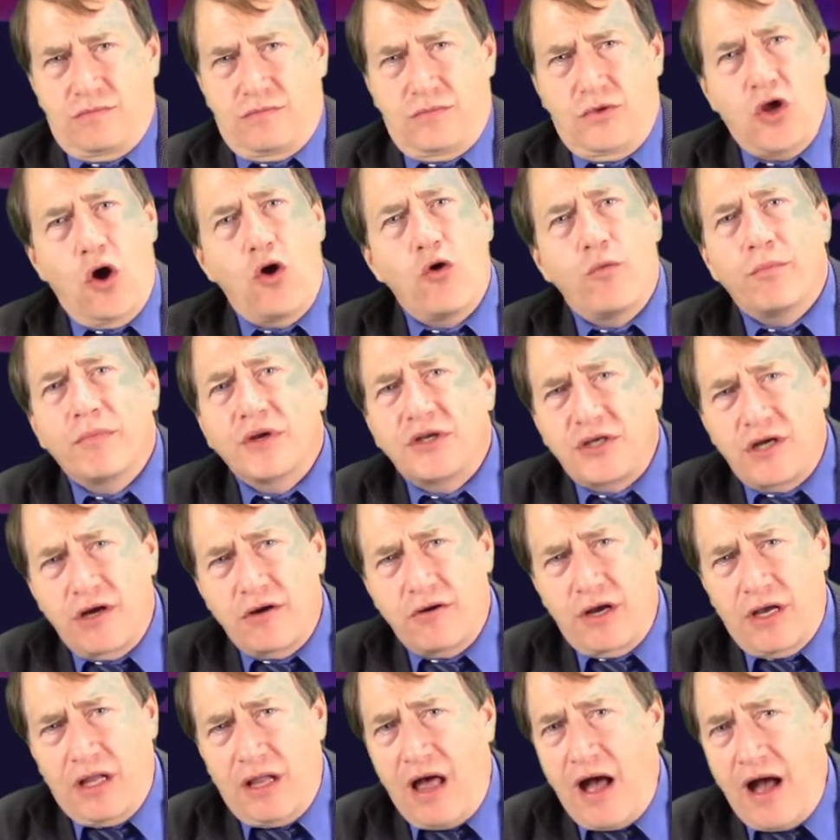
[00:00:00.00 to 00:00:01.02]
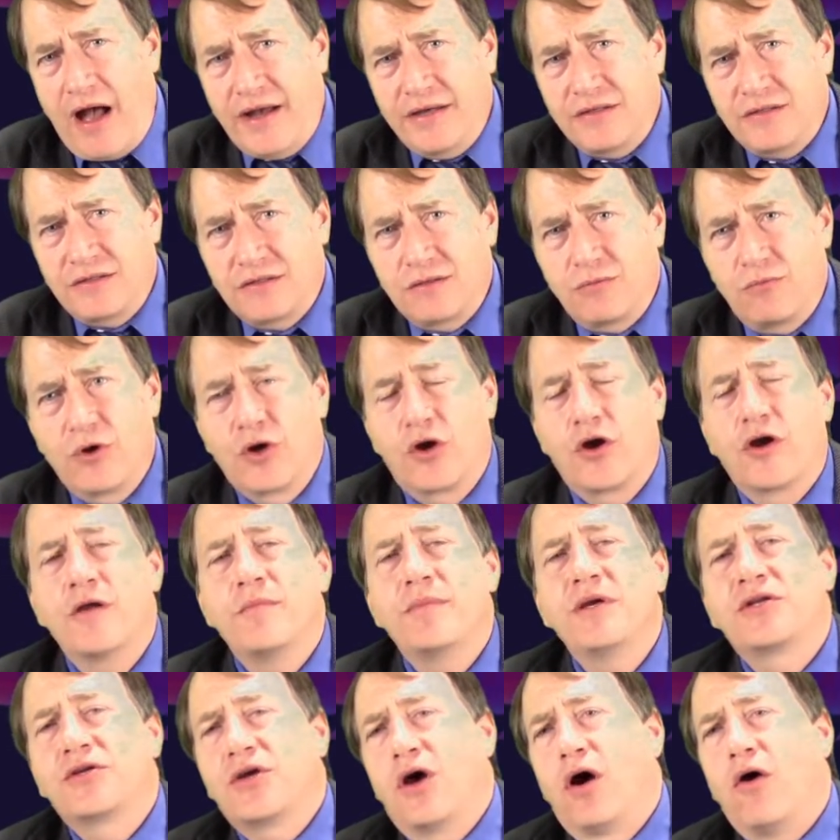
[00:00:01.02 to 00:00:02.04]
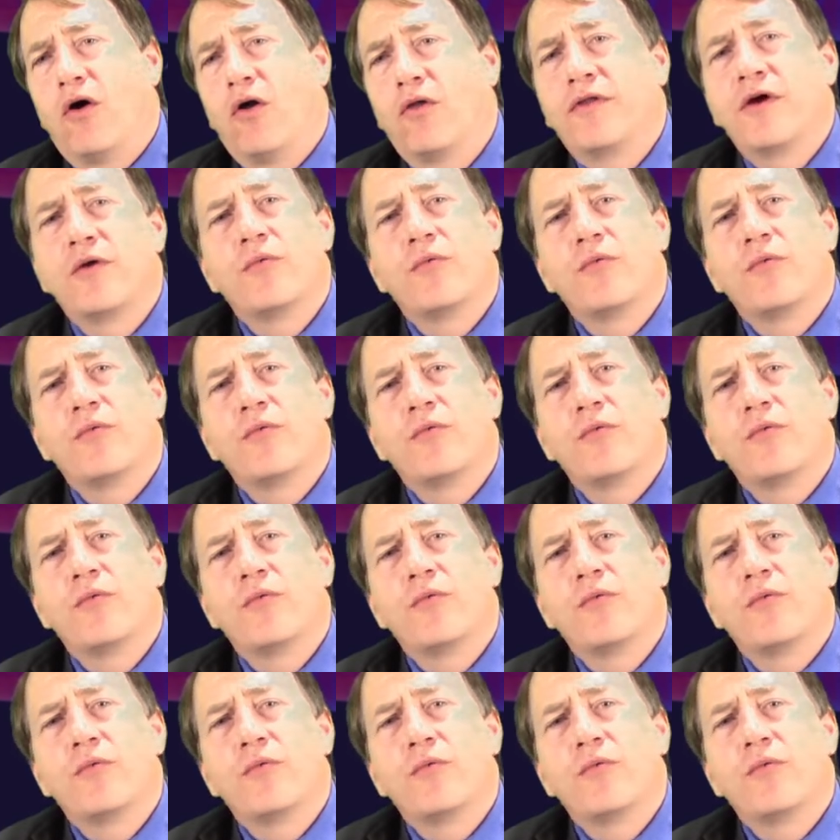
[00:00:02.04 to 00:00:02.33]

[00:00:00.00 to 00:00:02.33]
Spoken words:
don't materialize, we're going to be told